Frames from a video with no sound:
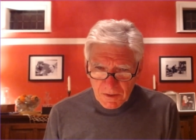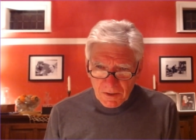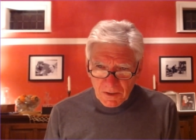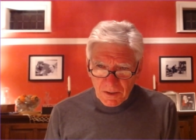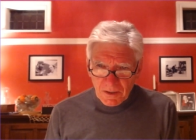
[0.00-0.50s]

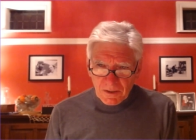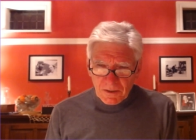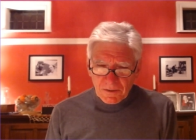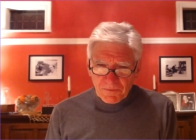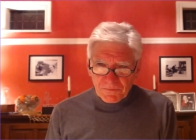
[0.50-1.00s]
Uh,
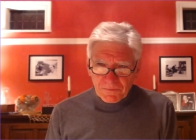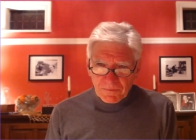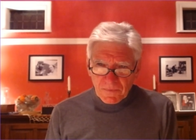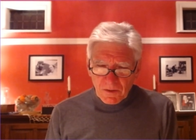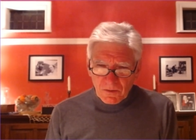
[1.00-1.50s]

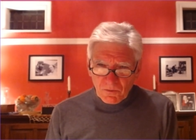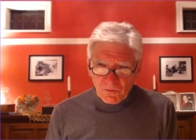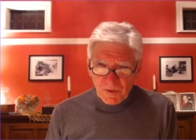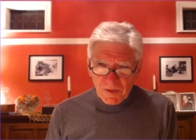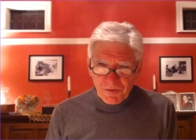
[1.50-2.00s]

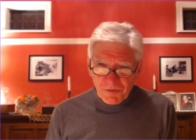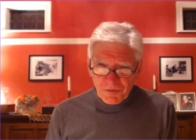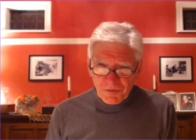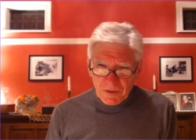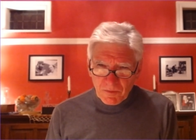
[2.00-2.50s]
with
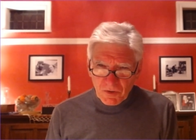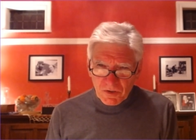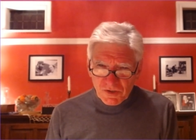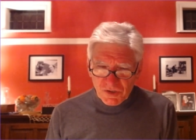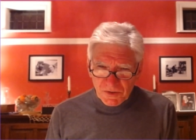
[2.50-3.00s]
the
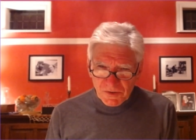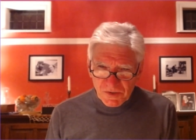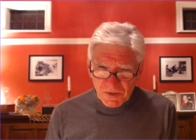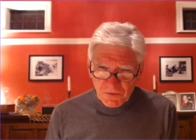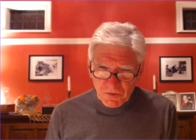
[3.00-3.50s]
emergence
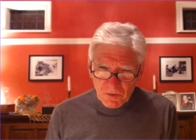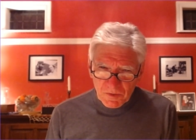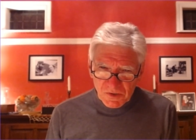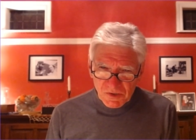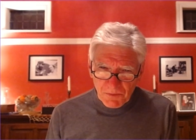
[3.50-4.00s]
of
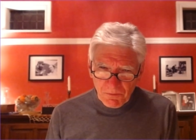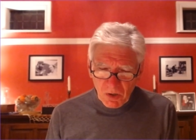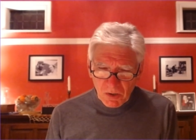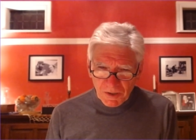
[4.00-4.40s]
human symbolic